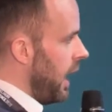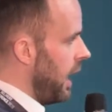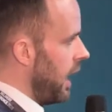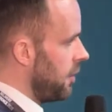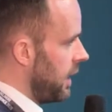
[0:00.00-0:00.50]

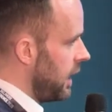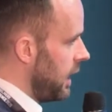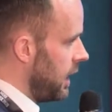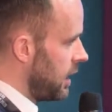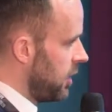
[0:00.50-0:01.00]
um,
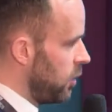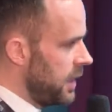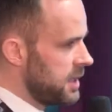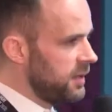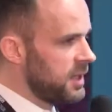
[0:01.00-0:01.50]
it can be
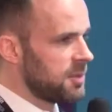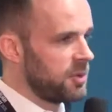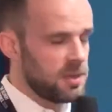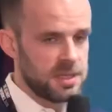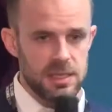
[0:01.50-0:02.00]
quite difficult to
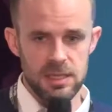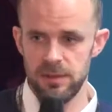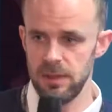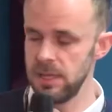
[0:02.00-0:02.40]
process